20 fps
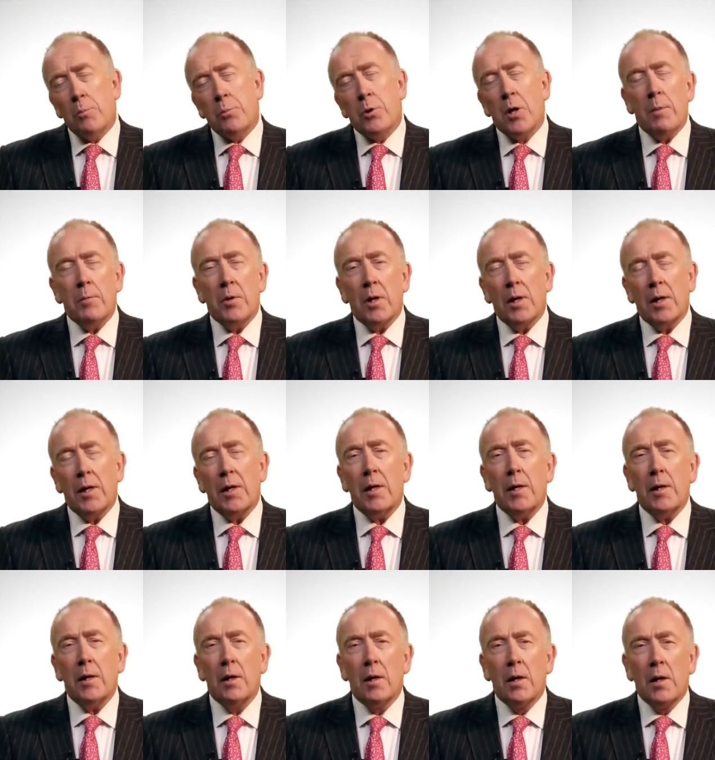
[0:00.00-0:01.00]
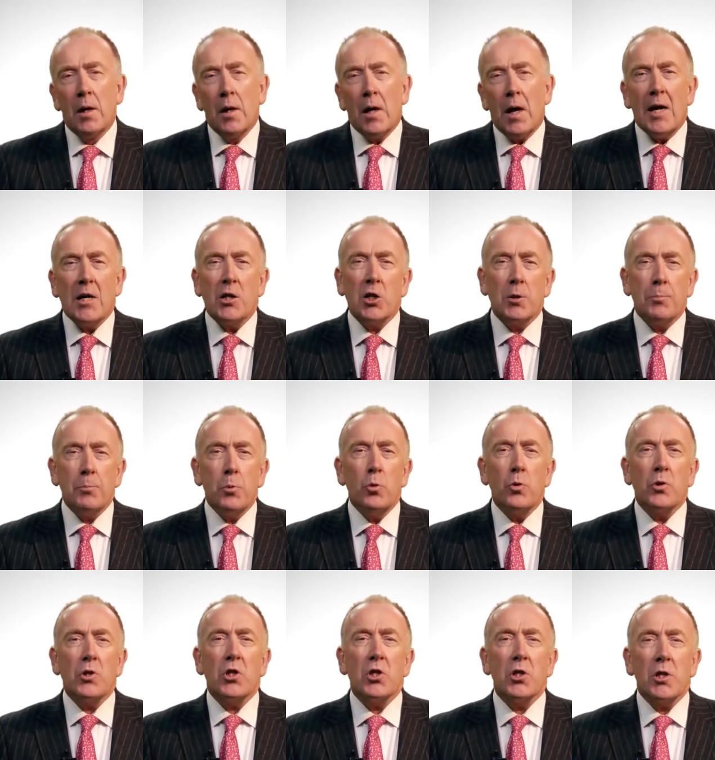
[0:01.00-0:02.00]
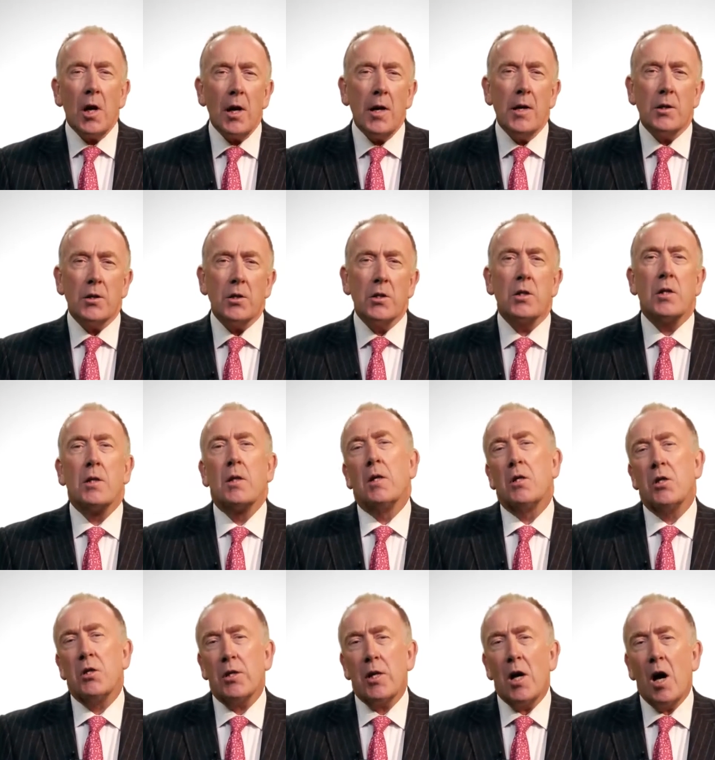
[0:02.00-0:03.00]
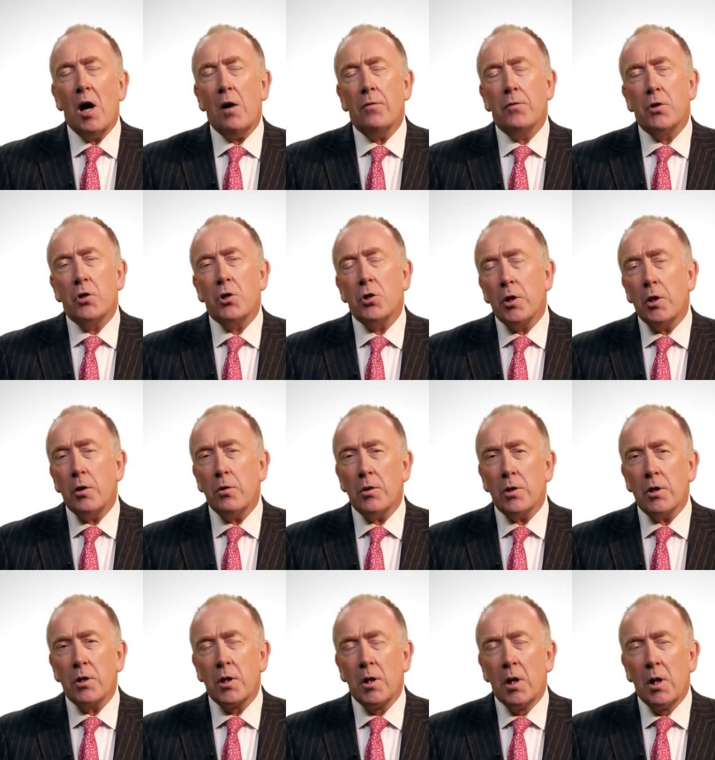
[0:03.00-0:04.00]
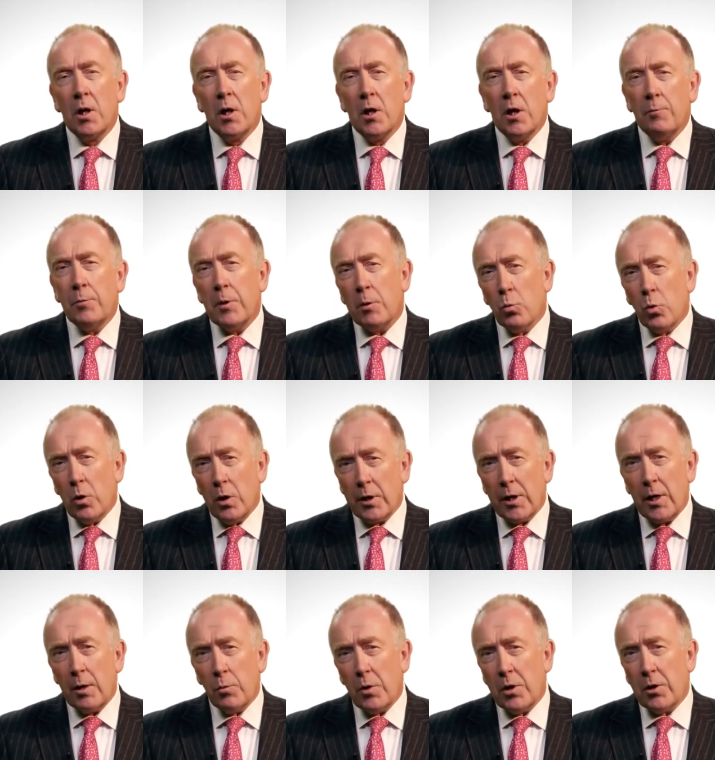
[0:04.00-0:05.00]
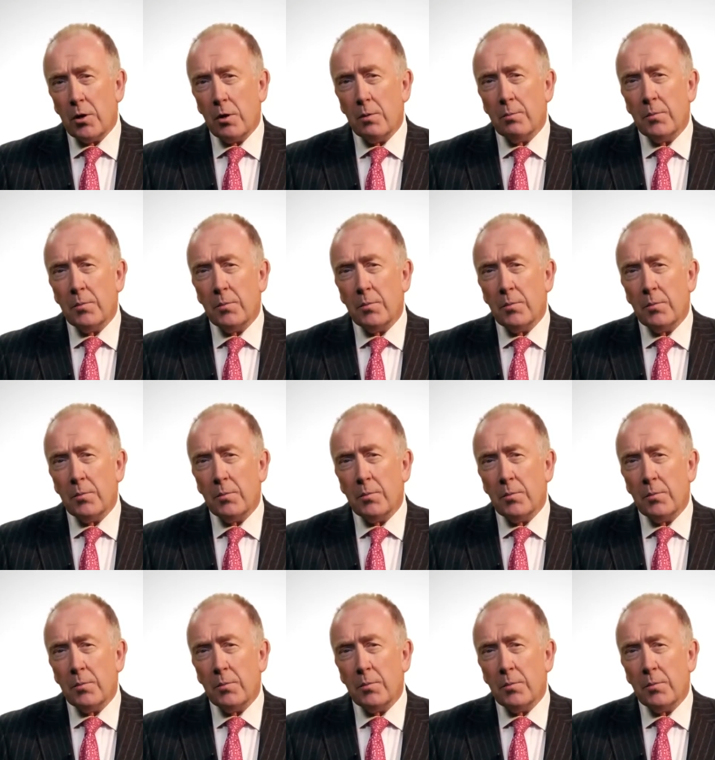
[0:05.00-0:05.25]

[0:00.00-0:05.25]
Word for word: in the Premier League, our sports science staff and students have been working with